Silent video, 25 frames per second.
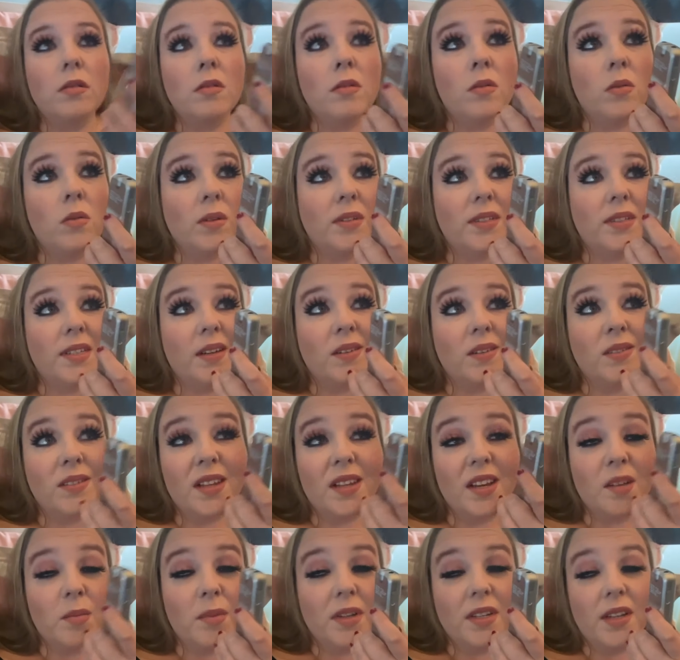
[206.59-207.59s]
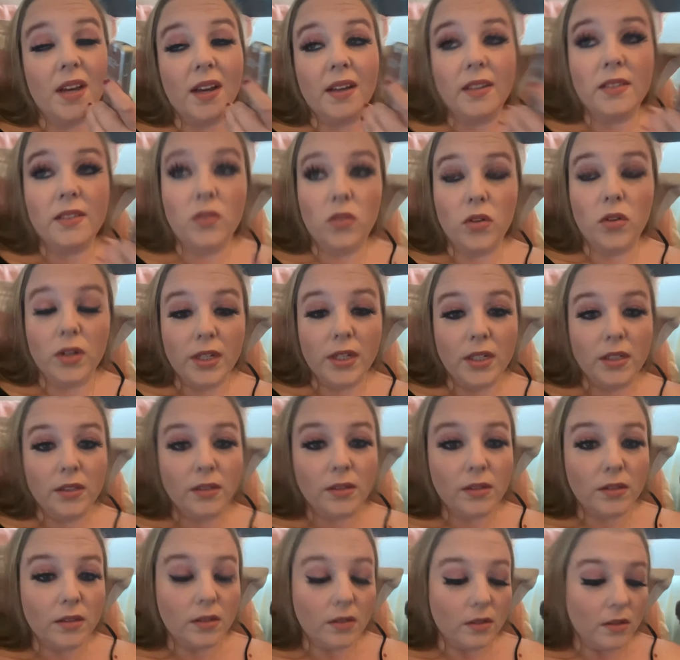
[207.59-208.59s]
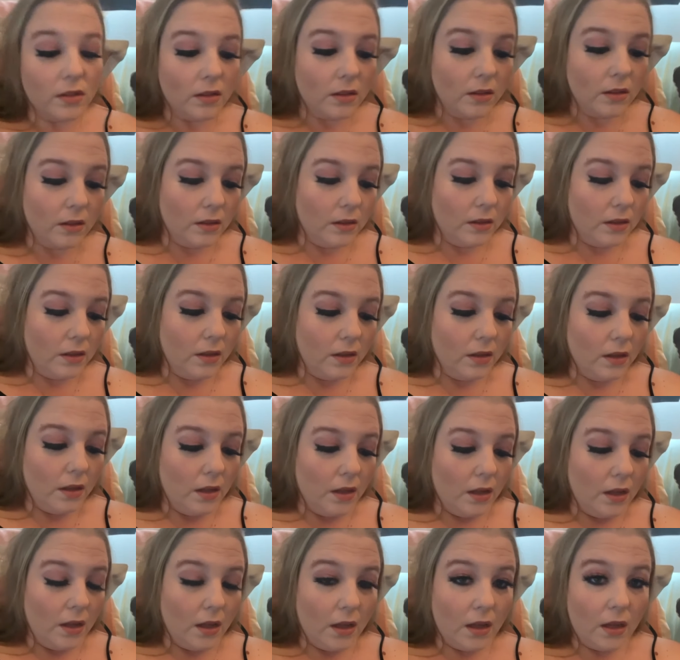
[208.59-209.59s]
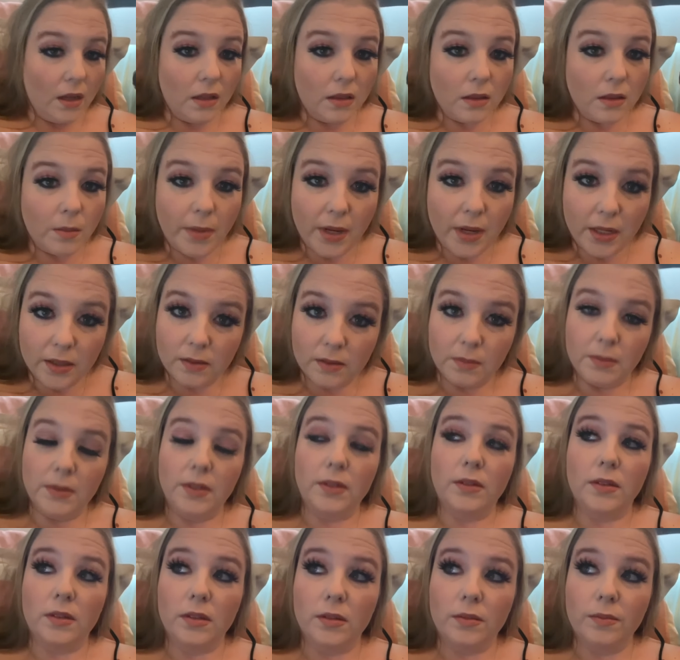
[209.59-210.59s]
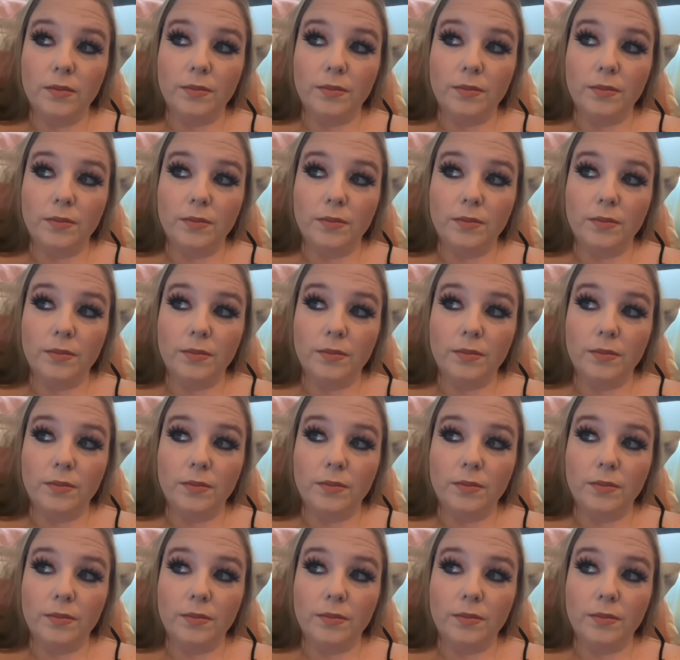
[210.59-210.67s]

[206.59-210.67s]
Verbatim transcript: what sounds like my dad's voice in the basement